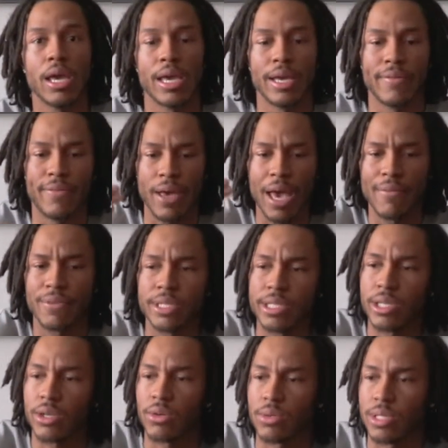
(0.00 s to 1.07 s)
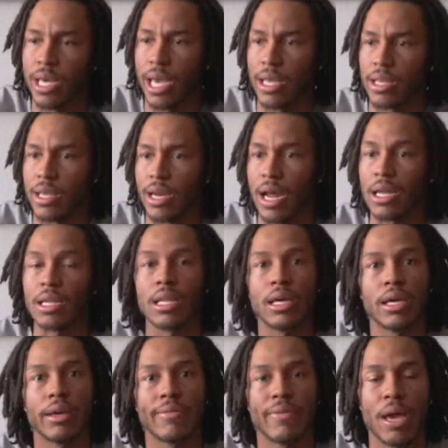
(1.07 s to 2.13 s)
If every single day that I
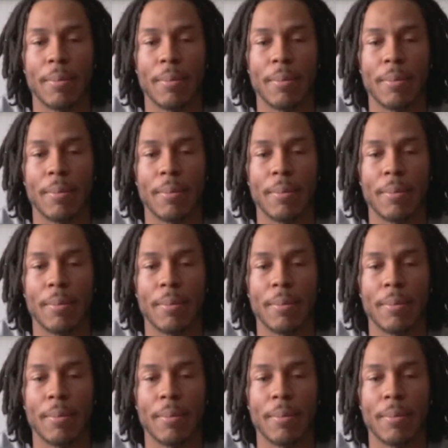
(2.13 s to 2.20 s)
live,